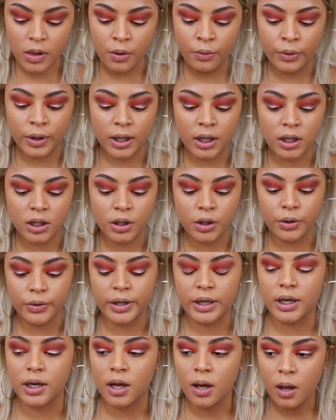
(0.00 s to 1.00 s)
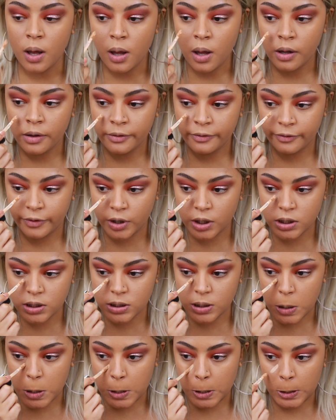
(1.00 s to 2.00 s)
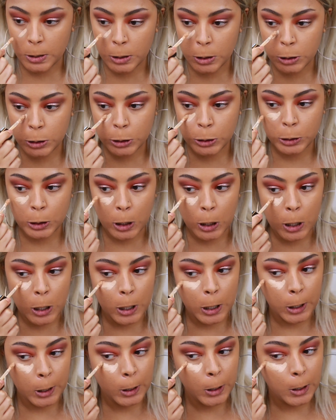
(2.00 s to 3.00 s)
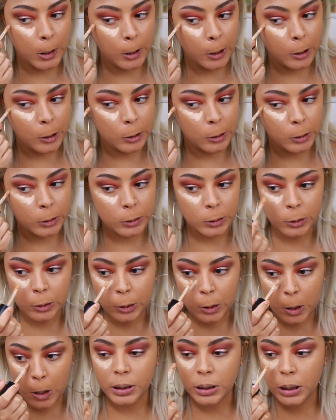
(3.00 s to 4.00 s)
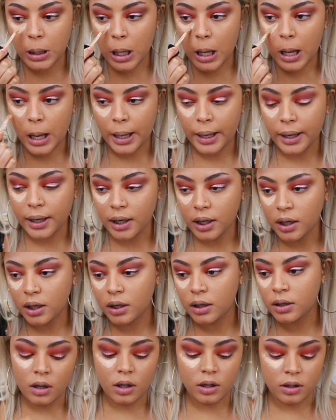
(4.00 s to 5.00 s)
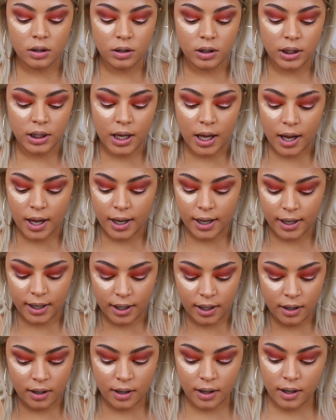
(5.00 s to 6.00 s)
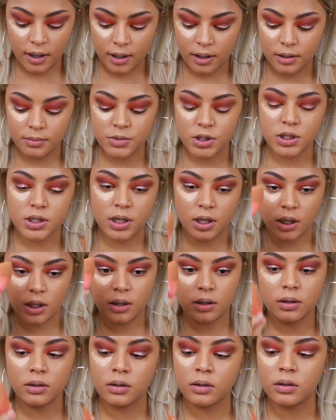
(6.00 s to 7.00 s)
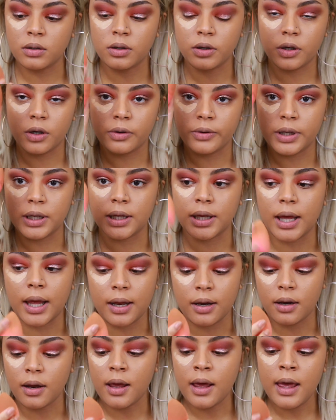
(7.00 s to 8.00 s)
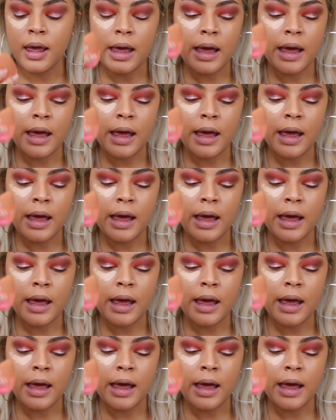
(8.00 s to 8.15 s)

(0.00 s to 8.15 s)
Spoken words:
we're gonna go in first on this side and just apply under the eye, and I'm just gonna go in again.